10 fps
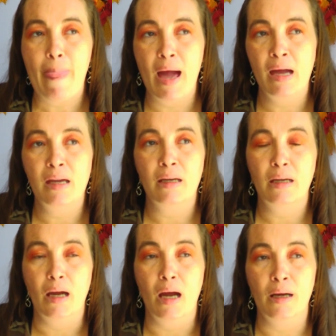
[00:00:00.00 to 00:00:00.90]

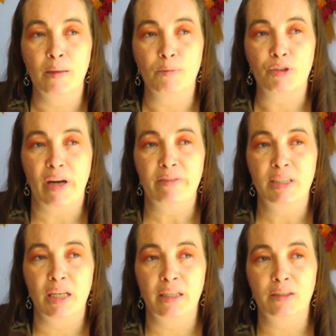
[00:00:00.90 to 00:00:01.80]
I
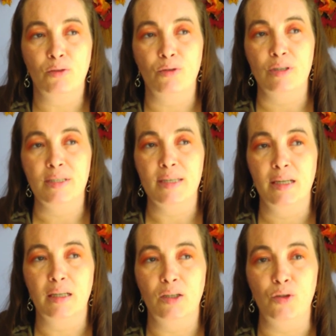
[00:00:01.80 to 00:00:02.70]
gravitate towards
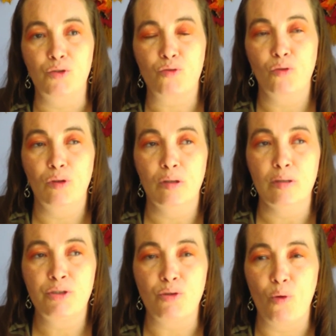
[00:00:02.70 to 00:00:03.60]
like
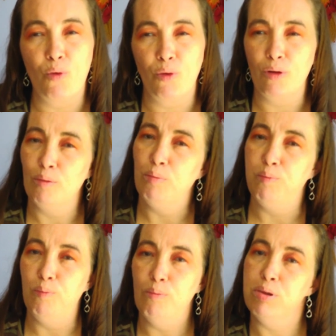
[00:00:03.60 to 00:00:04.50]
neutrals or
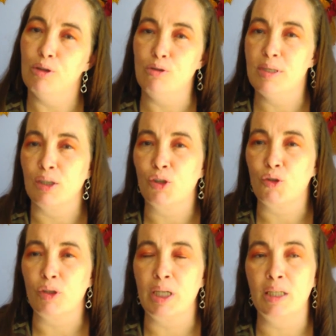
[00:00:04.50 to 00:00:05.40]
blues and
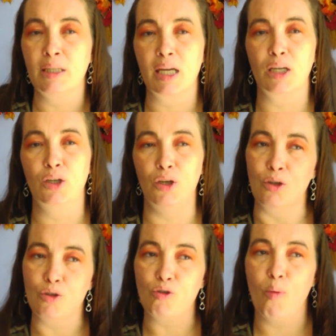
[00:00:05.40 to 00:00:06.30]
green, like a
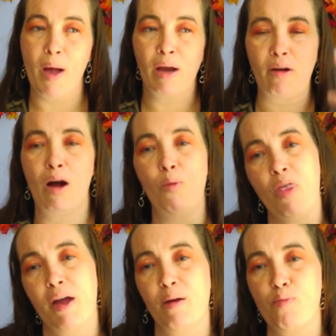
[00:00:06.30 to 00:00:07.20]
neutral background with
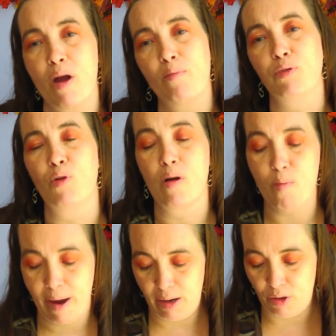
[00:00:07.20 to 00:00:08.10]
like a bright blue or a
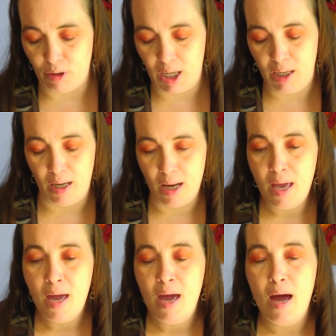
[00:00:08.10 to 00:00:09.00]
bright green,
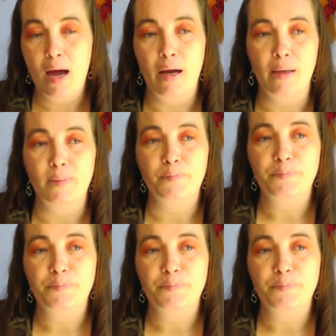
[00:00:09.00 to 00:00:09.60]
and